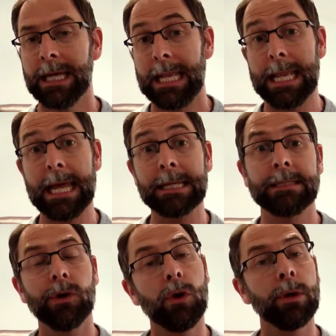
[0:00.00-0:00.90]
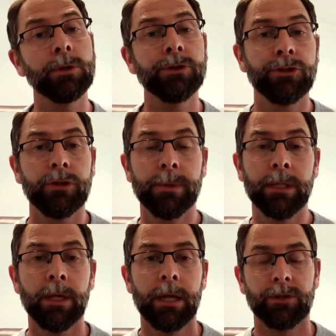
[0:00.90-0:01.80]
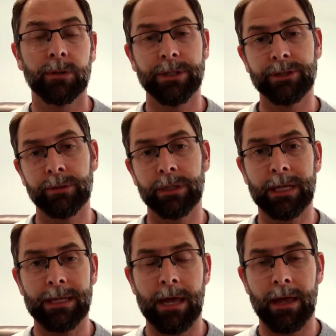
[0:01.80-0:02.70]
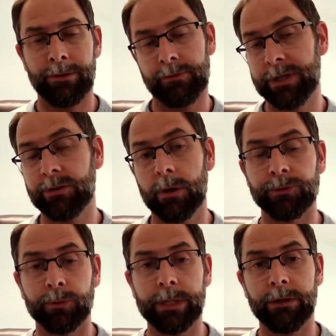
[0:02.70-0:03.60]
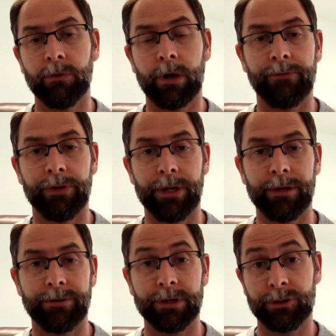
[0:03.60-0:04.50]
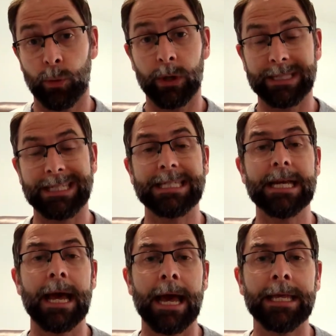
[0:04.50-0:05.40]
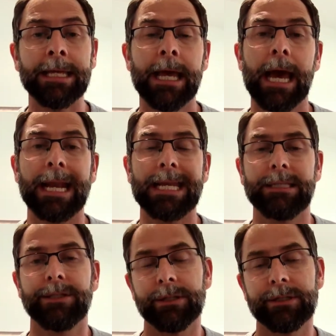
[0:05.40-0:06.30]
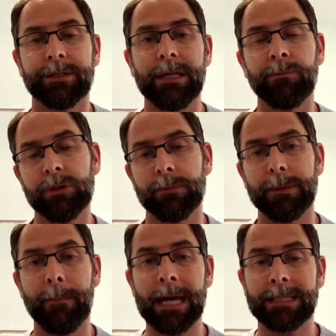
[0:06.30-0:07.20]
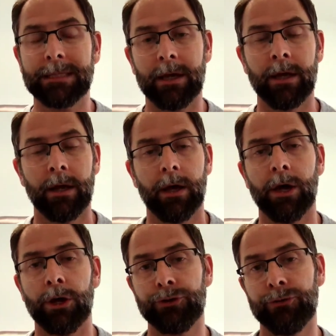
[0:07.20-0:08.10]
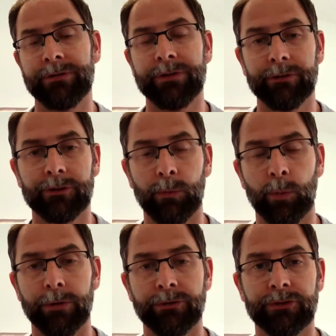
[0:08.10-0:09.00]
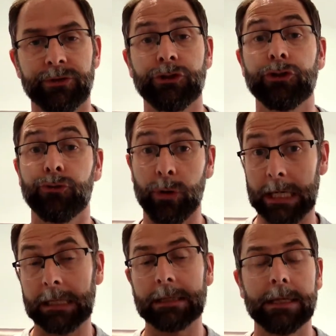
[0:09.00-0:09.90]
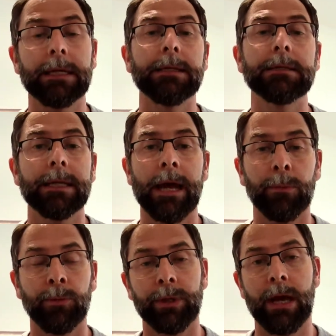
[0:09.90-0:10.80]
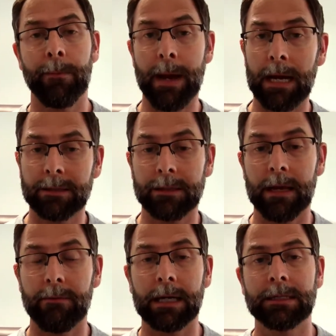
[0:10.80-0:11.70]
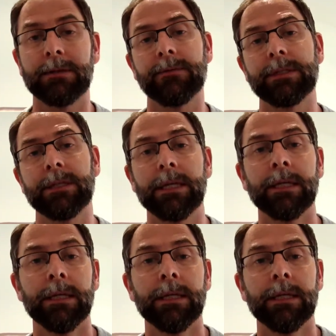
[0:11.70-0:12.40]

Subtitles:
Less time consuming. It's going to be doing it 3 times a week rather than twice a day, and it does seem to be better at addressing someone's strength needs to help them get back to their activity.